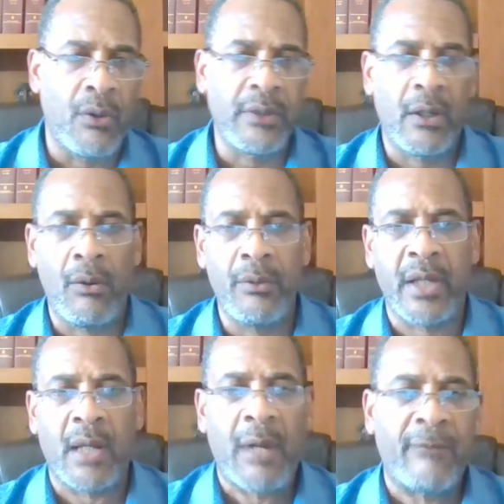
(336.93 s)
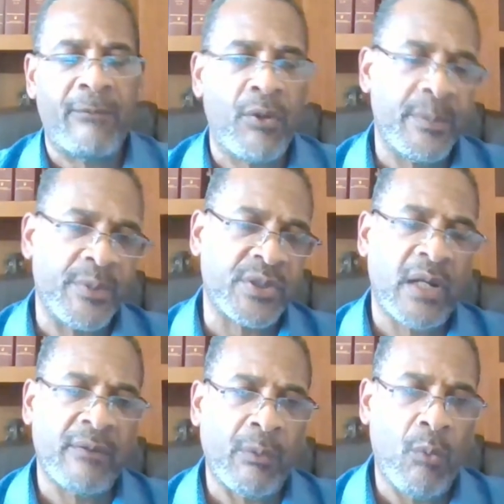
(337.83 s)
only holding about
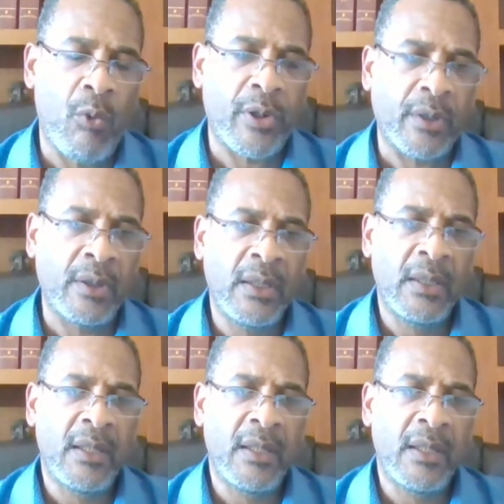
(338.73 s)
40% of the water,